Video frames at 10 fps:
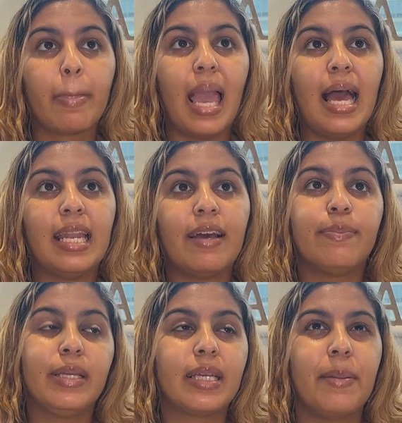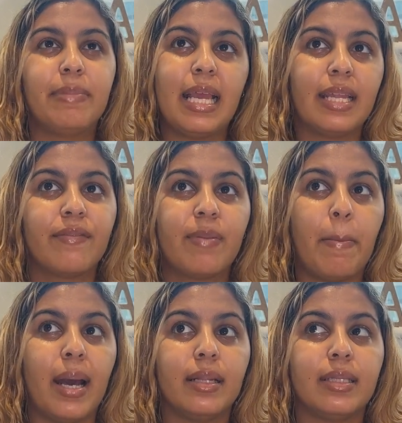and I've been complaining
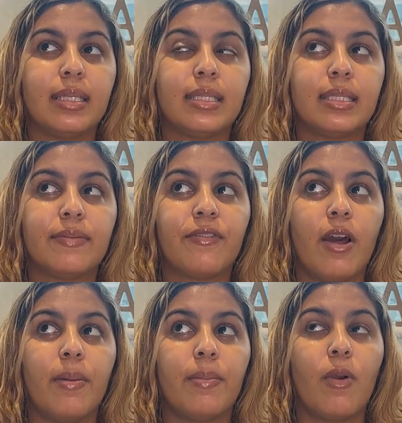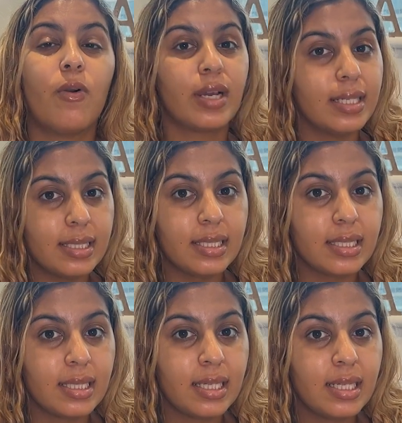about this from August.
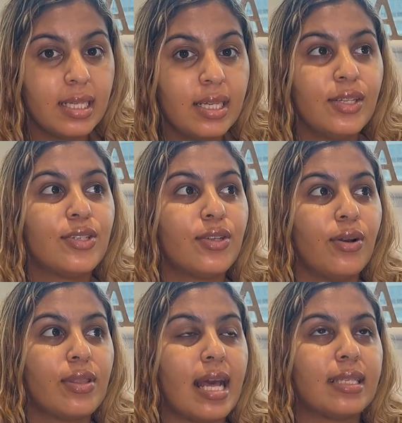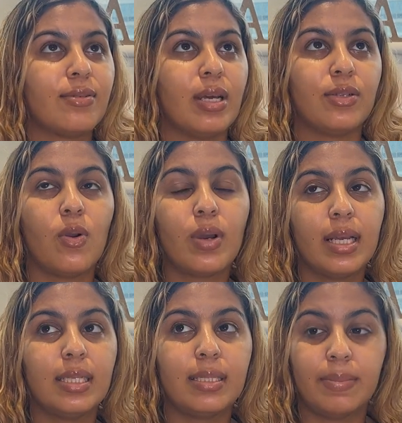So that's what,
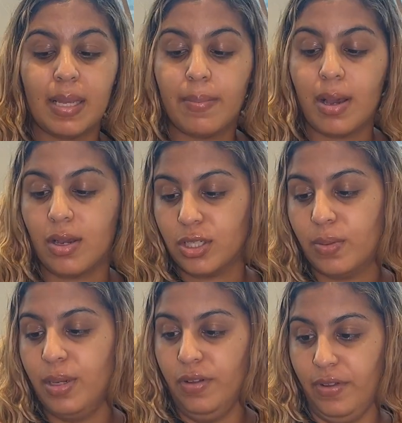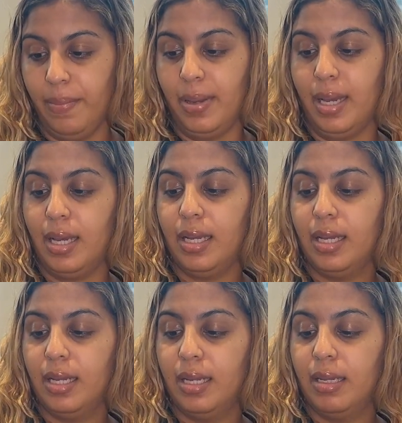August, September, October, November.
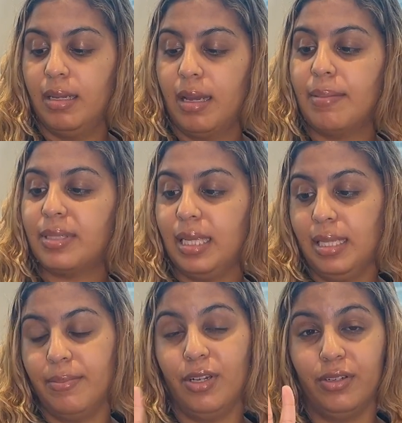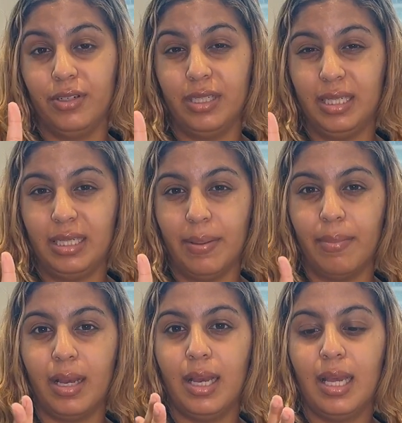I'm seeing them in December.